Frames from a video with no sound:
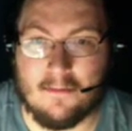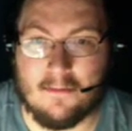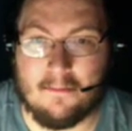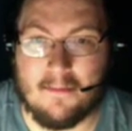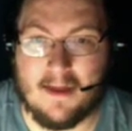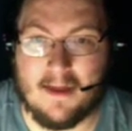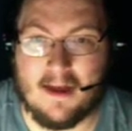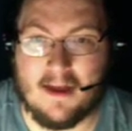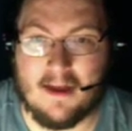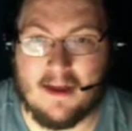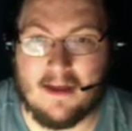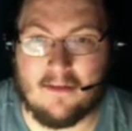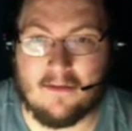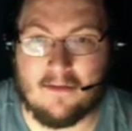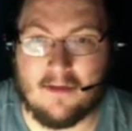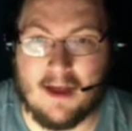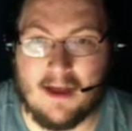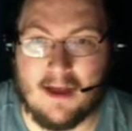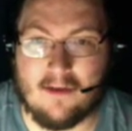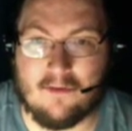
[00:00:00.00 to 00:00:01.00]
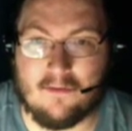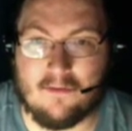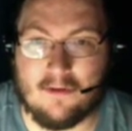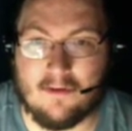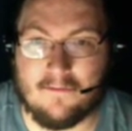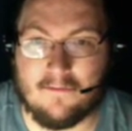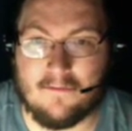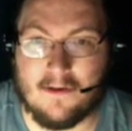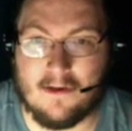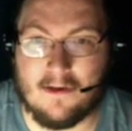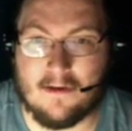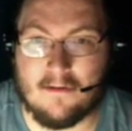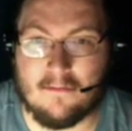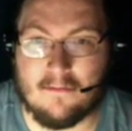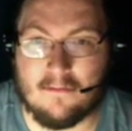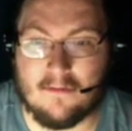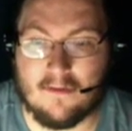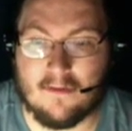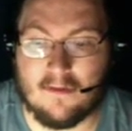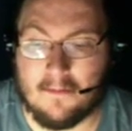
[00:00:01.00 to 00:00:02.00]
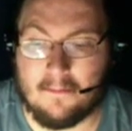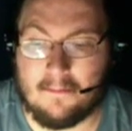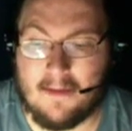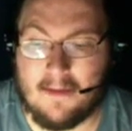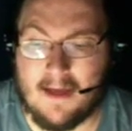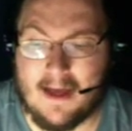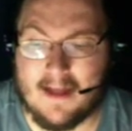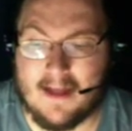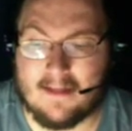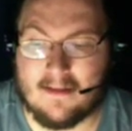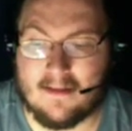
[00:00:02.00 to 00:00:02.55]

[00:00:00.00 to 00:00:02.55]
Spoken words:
many other Android phones. But